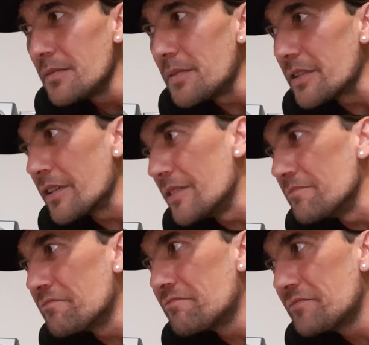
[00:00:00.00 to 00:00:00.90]
But
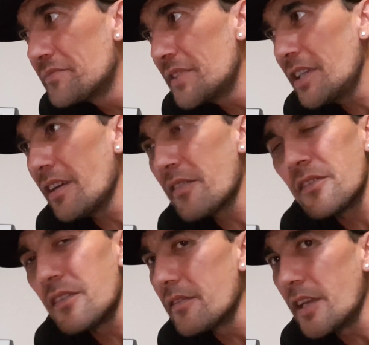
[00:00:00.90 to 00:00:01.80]
yeah, other
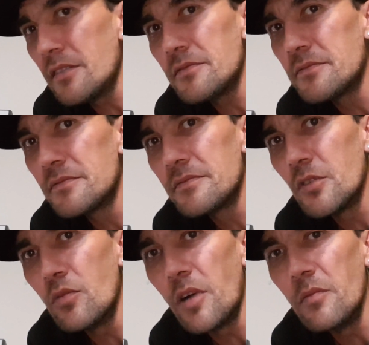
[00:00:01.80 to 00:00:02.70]
than that,
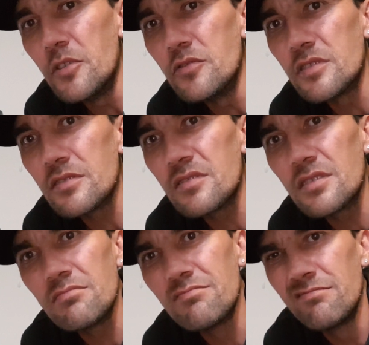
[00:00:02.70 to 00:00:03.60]
all my
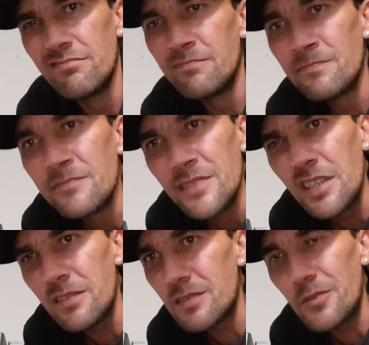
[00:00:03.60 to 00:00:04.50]
music's,
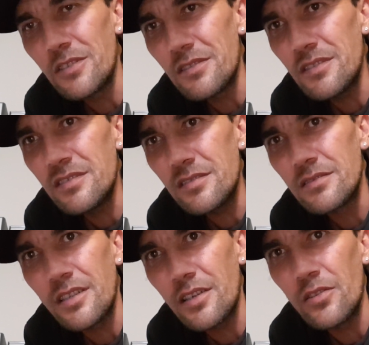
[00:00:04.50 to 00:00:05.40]
it is what it is.
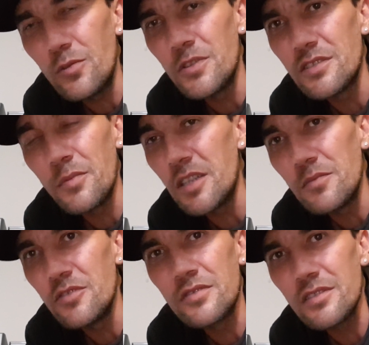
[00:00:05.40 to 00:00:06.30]
Like, I'll always make
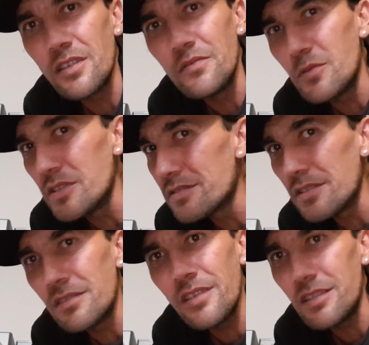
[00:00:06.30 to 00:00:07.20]
music. I've always
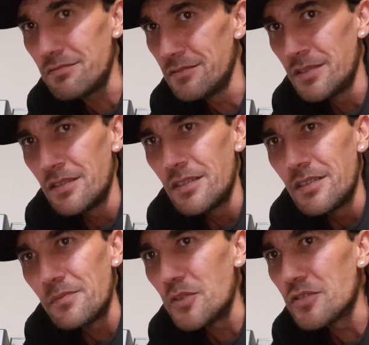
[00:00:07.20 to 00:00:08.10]
said that.
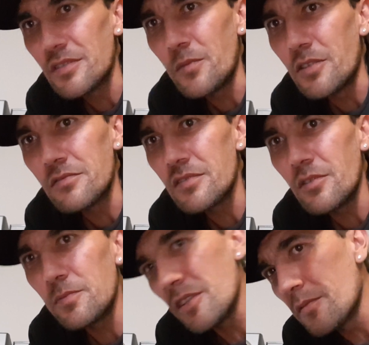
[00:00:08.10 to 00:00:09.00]
Music won't
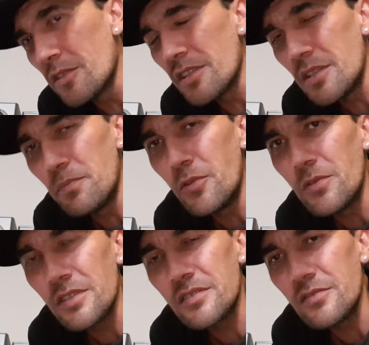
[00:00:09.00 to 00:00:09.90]
stop. Like, when I get
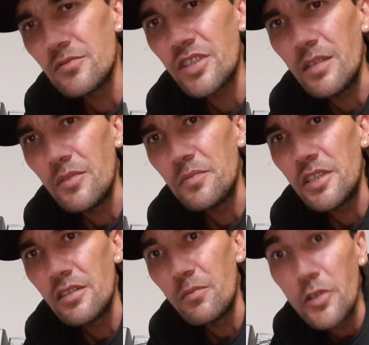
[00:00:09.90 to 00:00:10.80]
bored, I still jam a
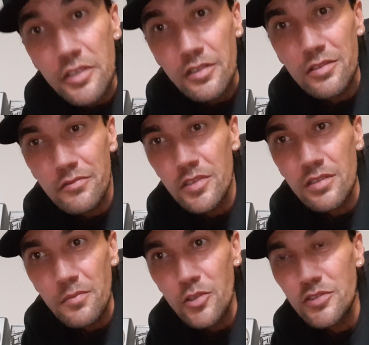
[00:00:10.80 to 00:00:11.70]
beat. I'm working on a real
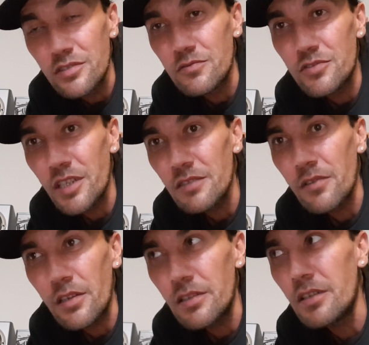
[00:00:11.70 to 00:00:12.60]
emotional track
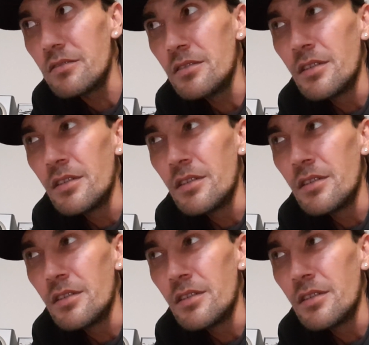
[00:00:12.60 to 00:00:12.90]
right now.